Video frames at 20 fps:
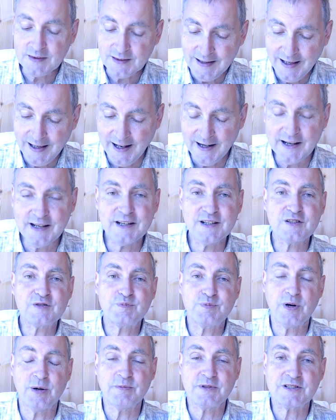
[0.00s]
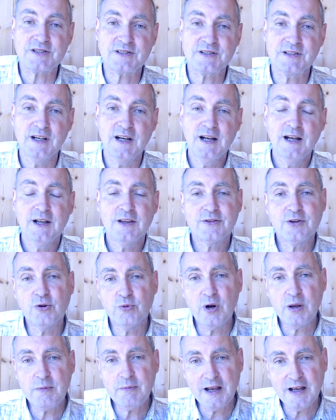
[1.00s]
And he has promised that
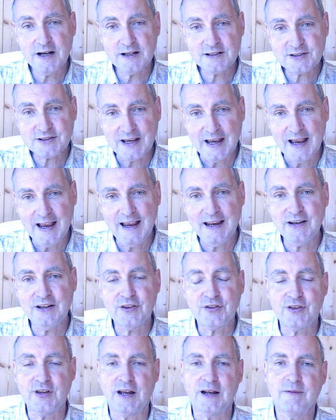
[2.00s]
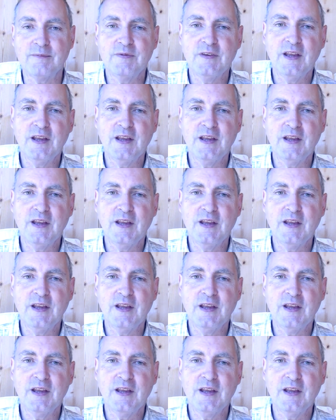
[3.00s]
we may ask anything